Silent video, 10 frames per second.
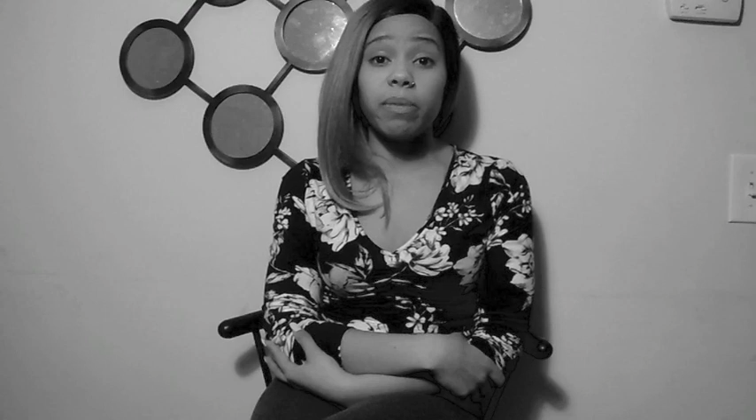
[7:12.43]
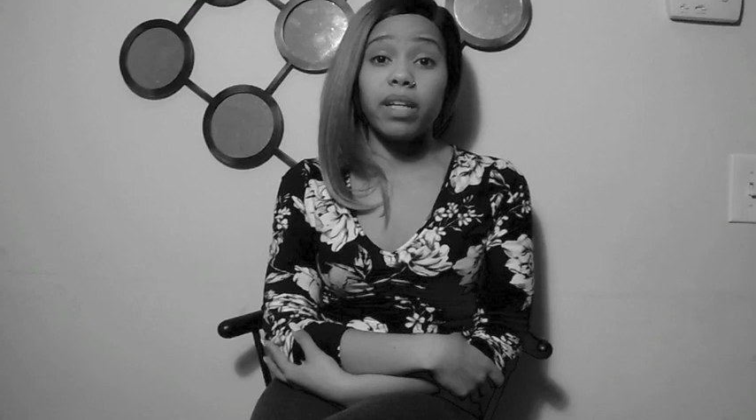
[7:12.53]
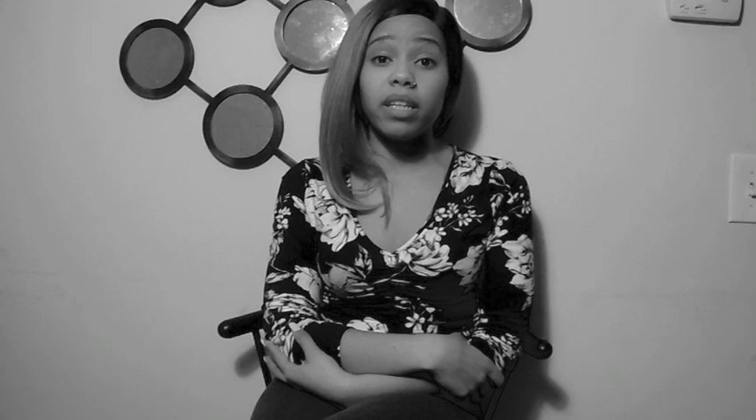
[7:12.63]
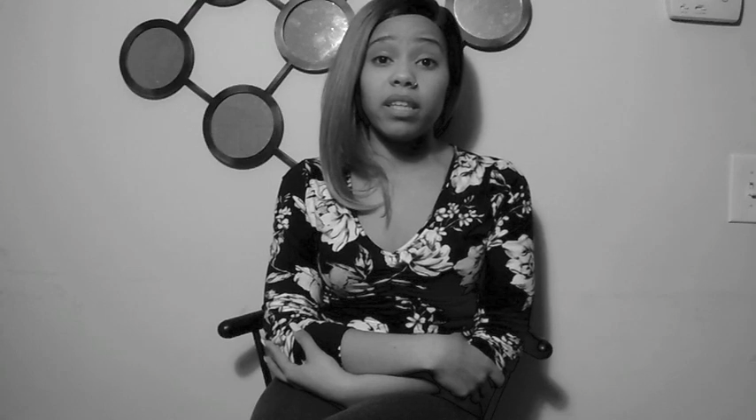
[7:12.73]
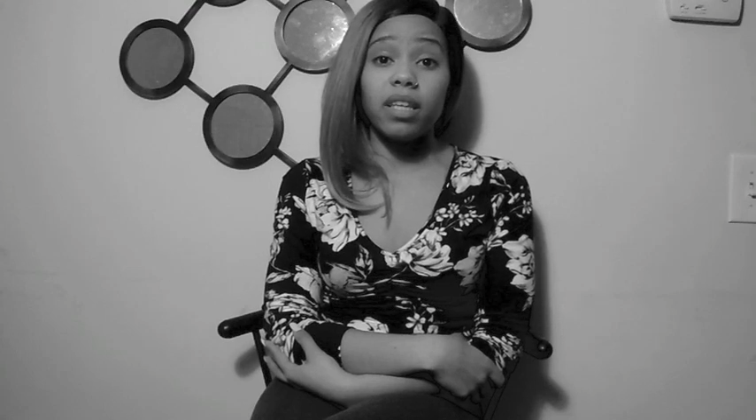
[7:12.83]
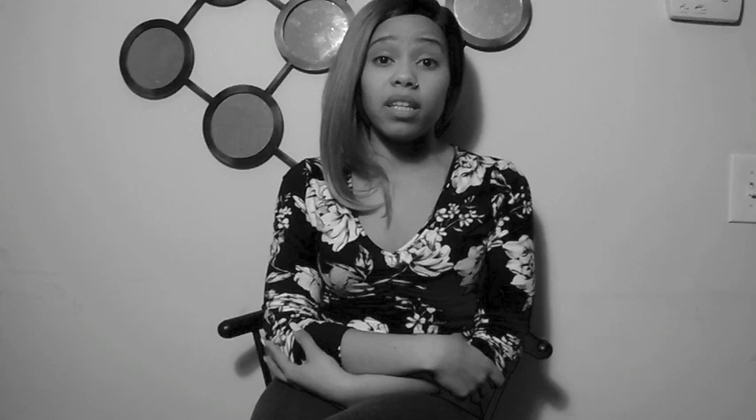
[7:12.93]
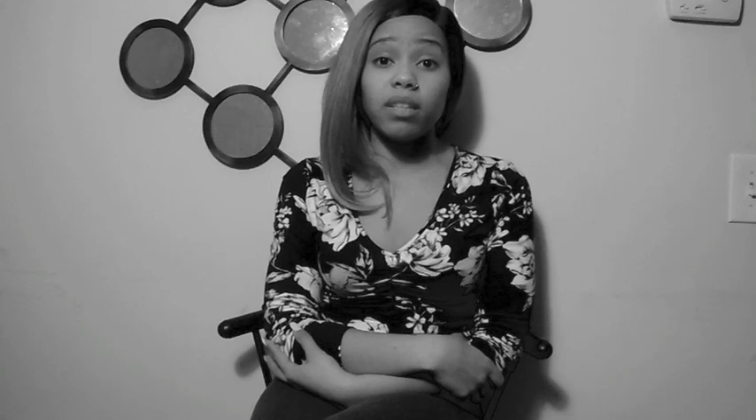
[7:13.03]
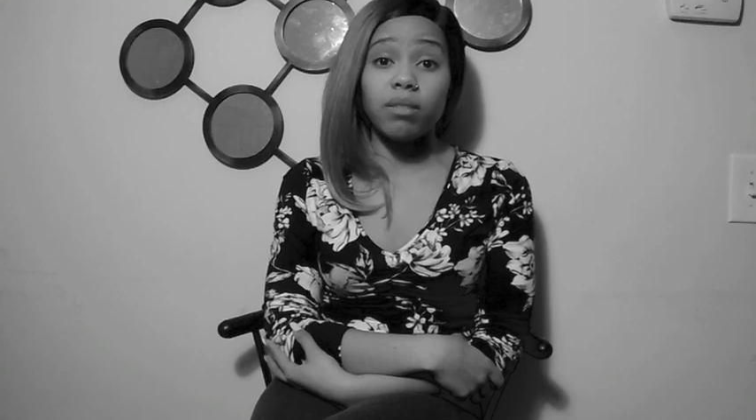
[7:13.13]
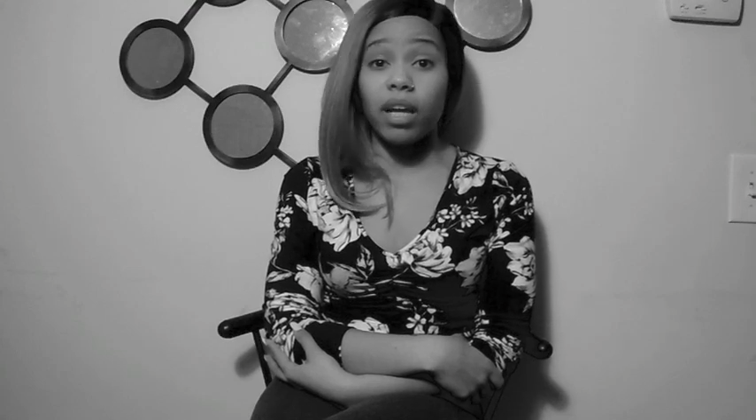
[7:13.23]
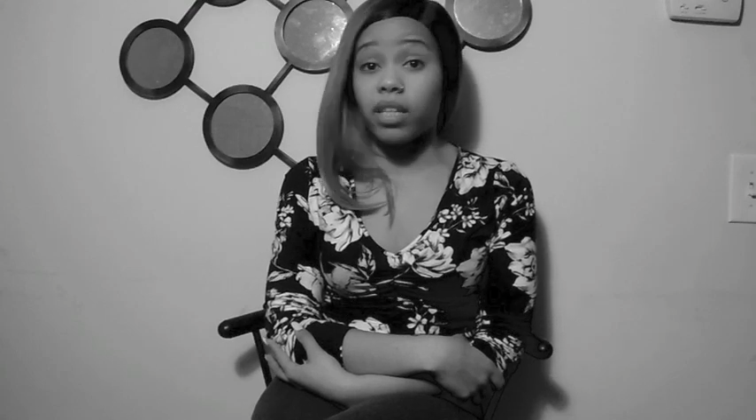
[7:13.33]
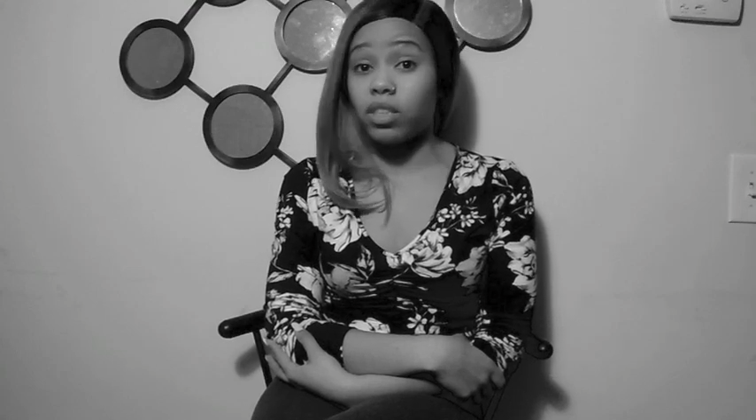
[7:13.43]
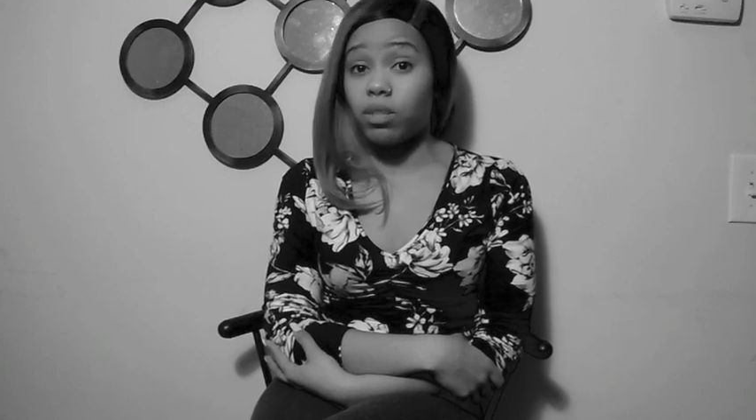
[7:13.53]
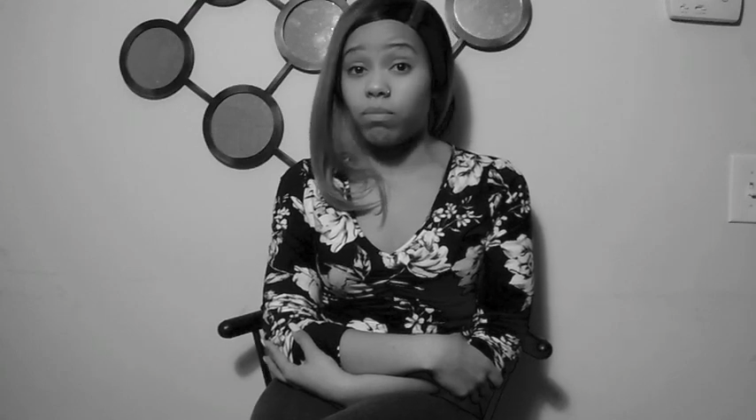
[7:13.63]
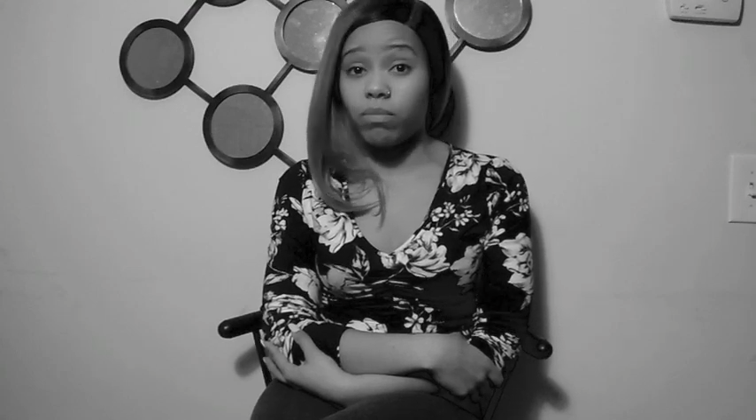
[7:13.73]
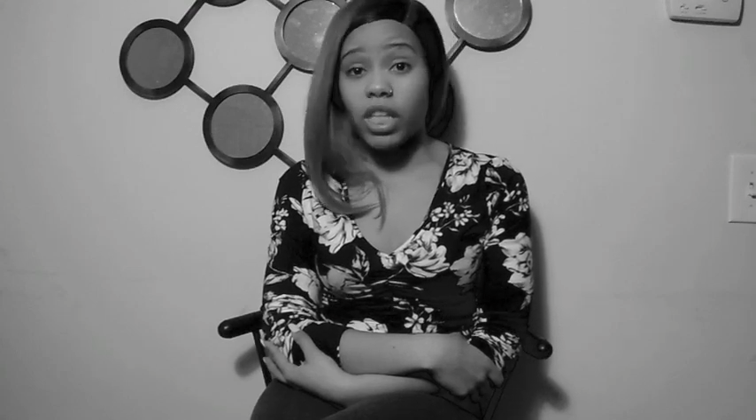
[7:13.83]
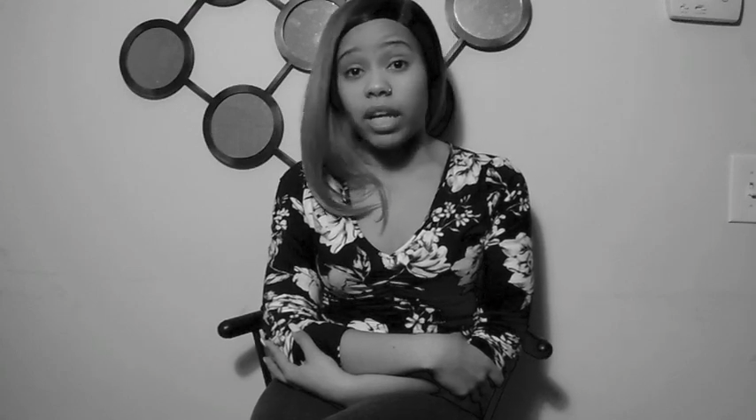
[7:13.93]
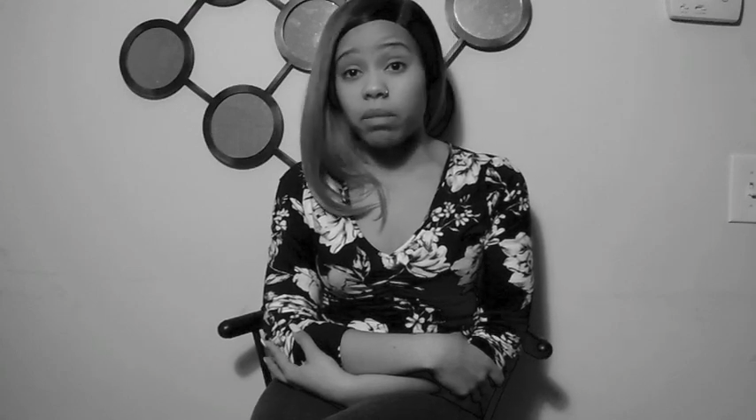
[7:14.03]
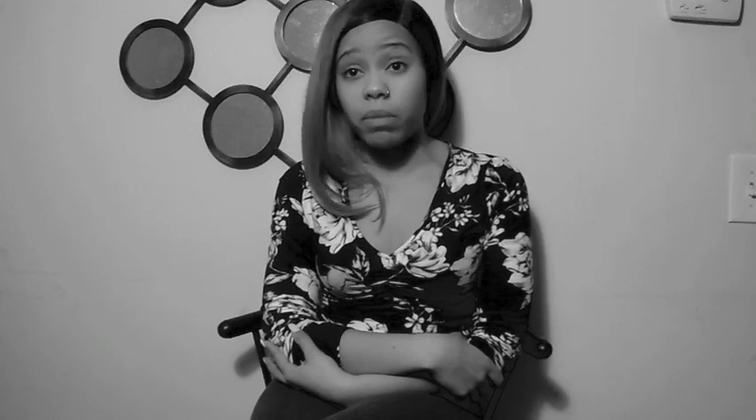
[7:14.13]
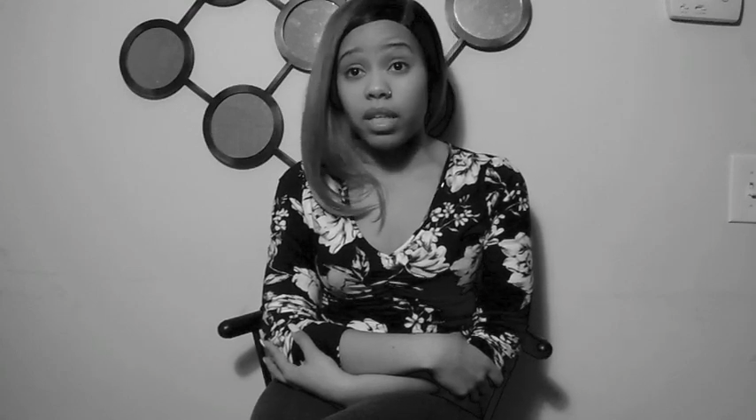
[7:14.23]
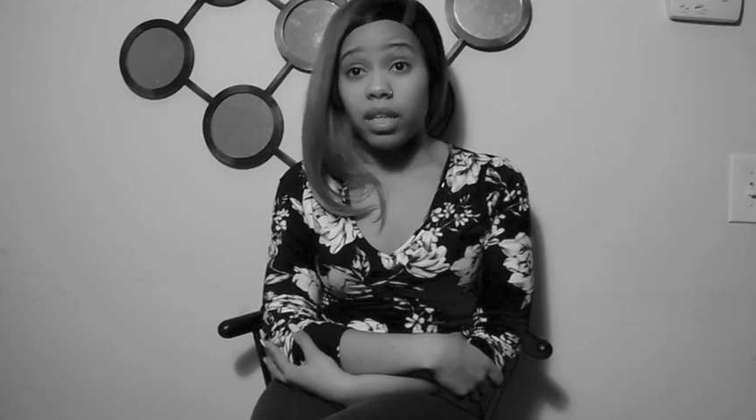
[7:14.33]
me anything, that could
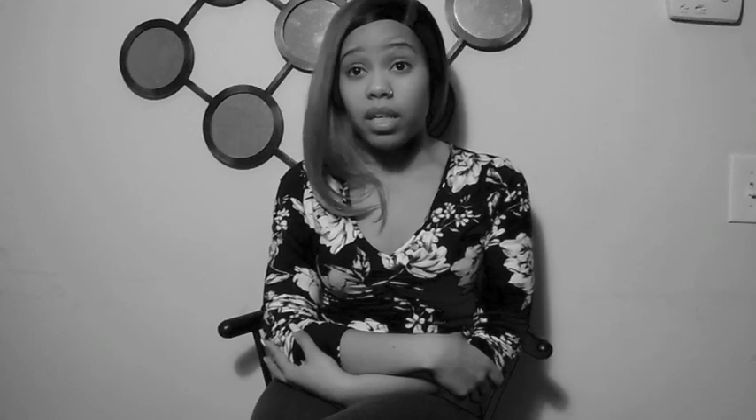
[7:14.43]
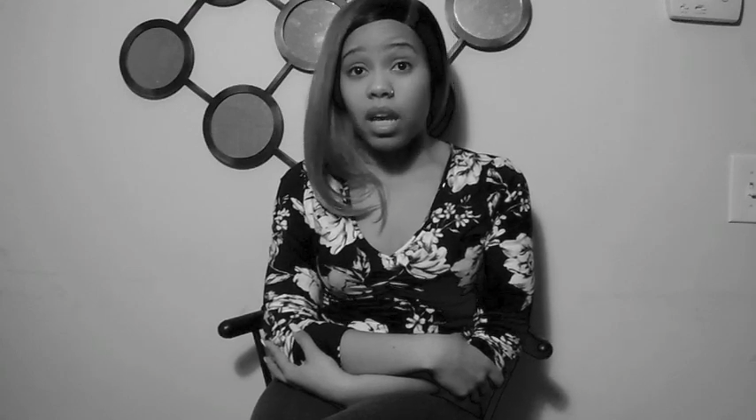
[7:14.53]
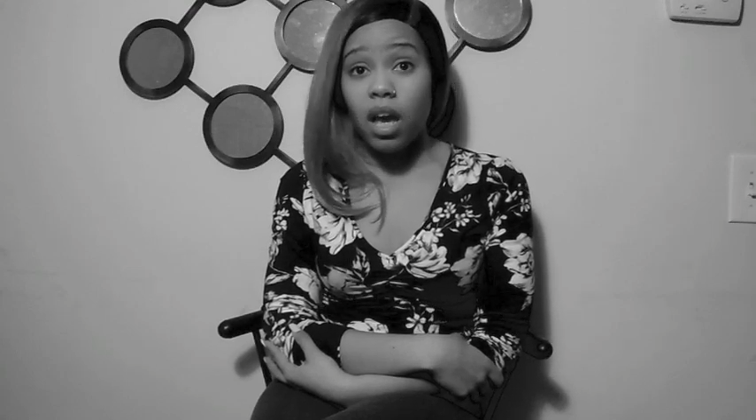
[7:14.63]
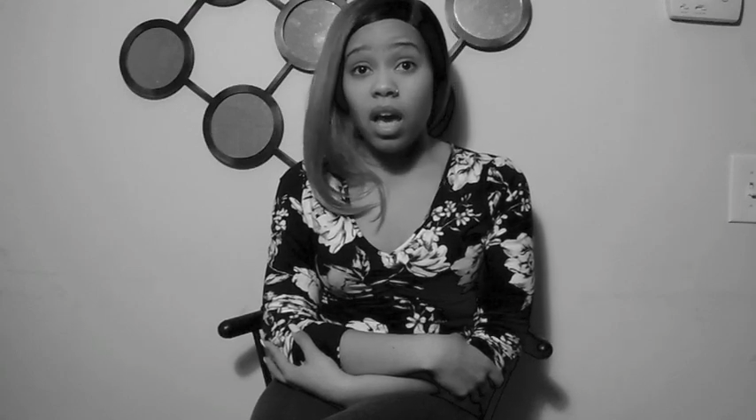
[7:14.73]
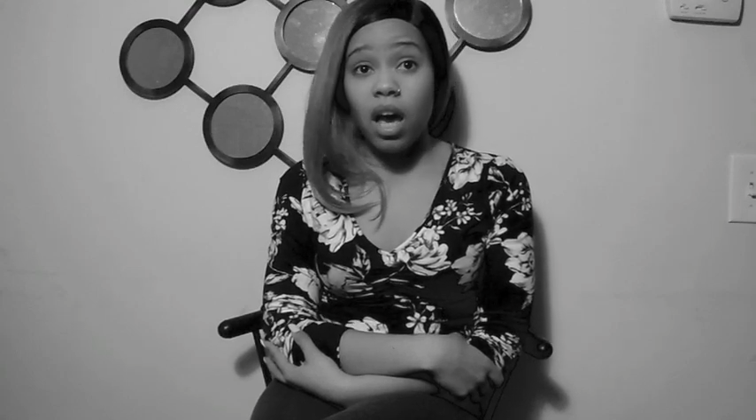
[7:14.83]
check me.